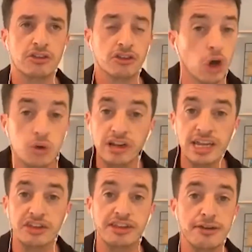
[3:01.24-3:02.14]
totally
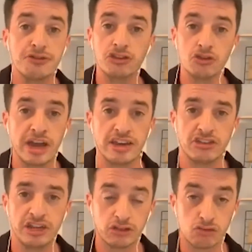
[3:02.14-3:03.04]
in a different direction.
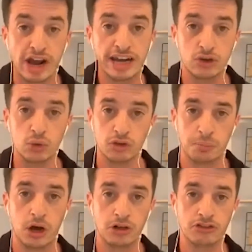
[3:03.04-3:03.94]
It's a radical
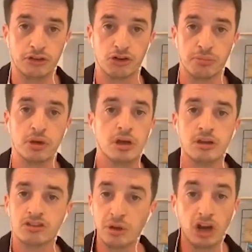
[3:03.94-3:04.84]
departure from
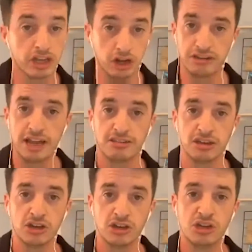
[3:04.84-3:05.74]
someone like Arteta,